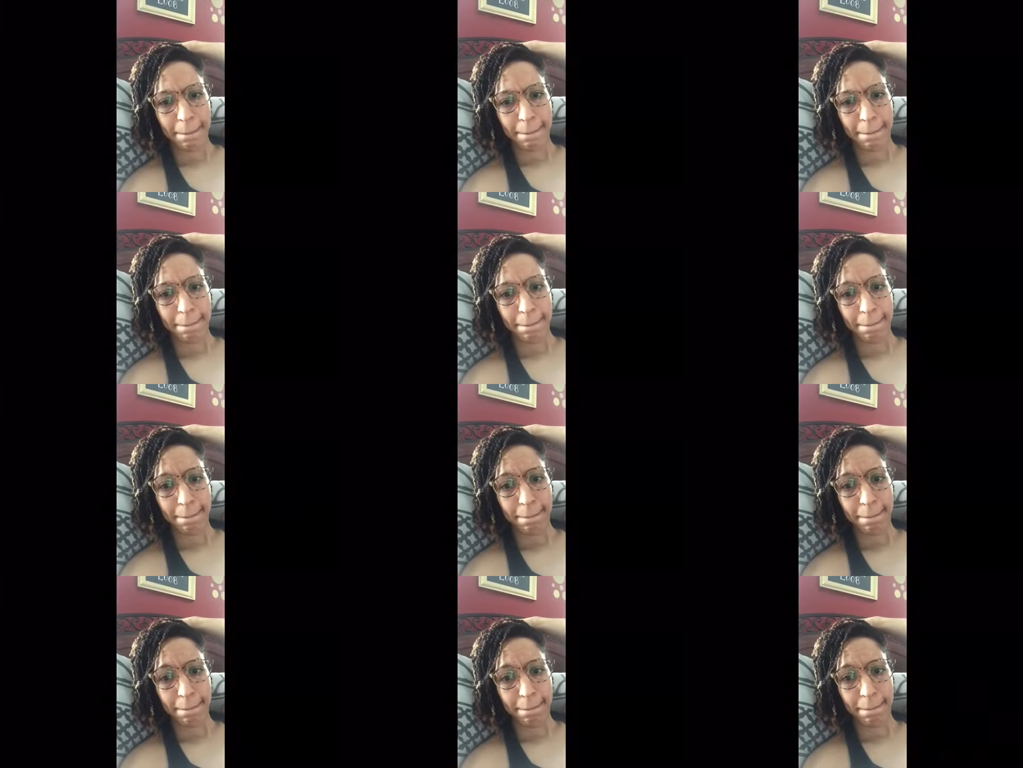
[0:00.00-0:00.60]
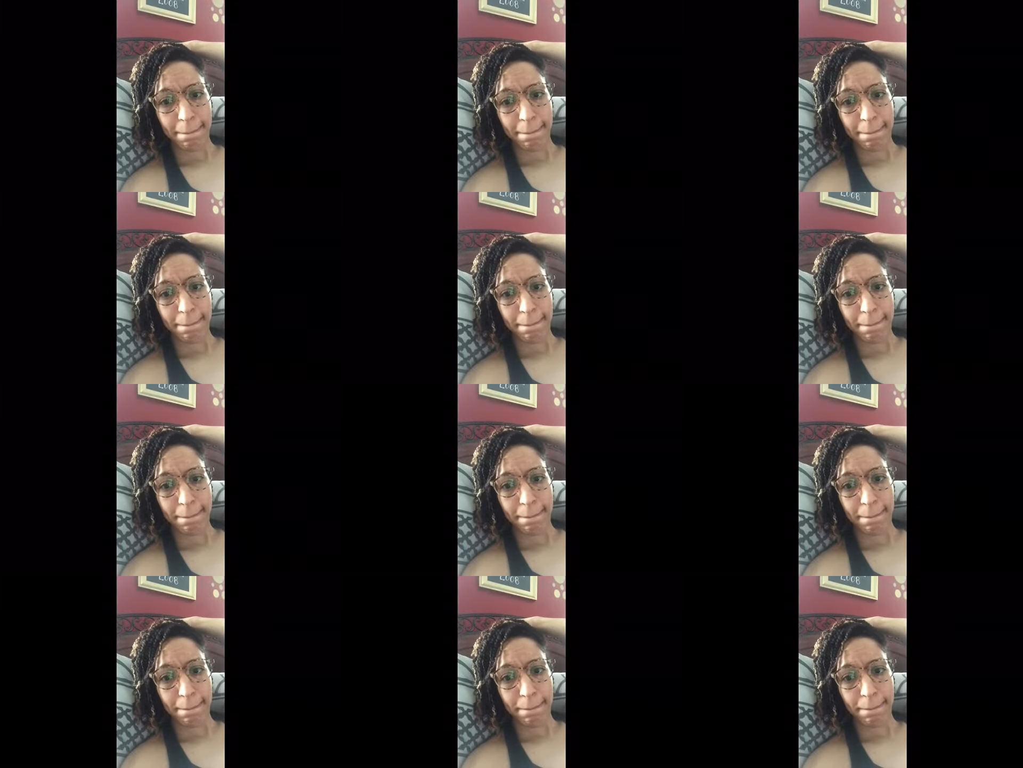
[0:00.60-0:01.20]

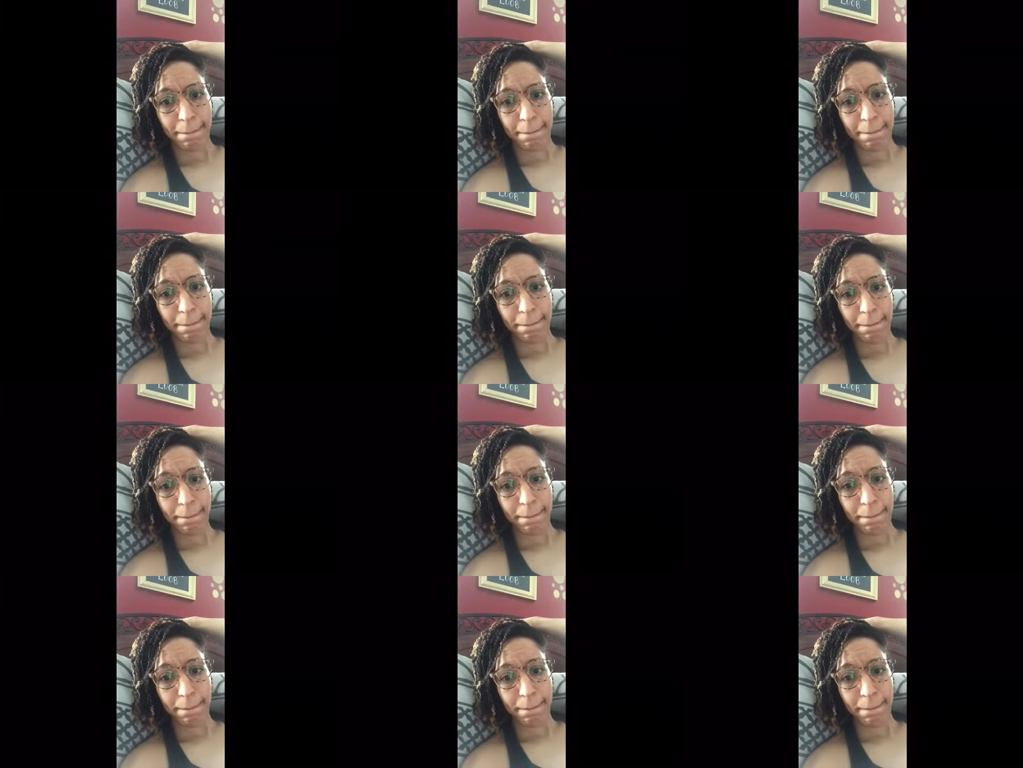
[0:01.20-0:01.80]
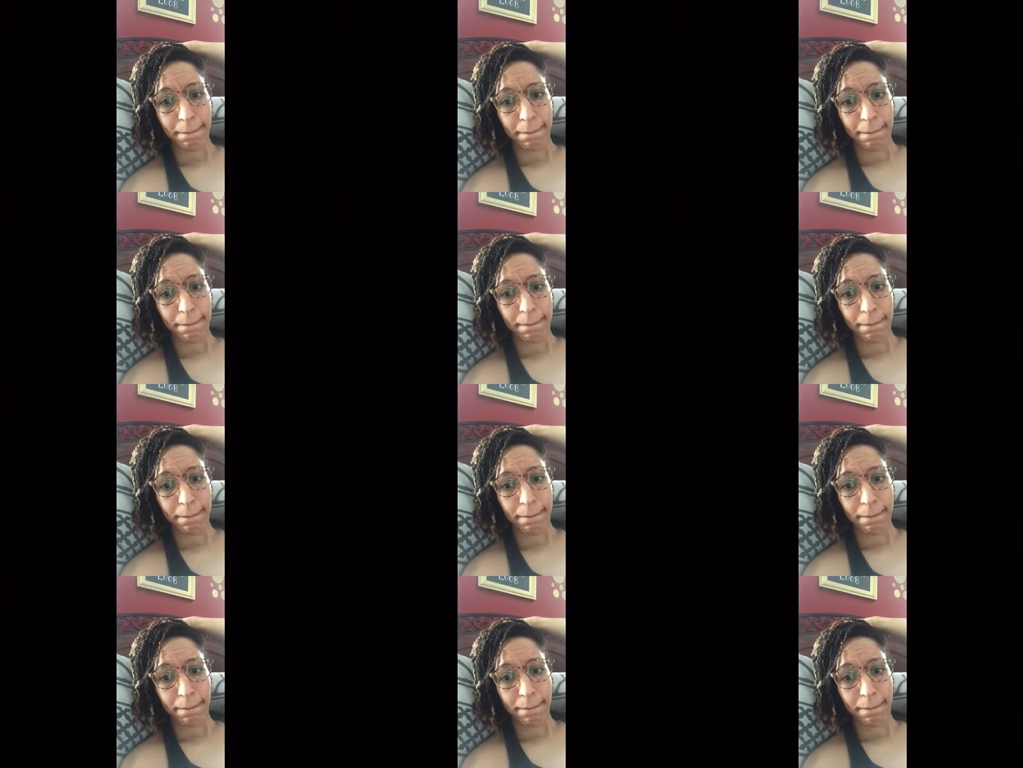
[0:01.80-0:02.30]
Nobody speaks.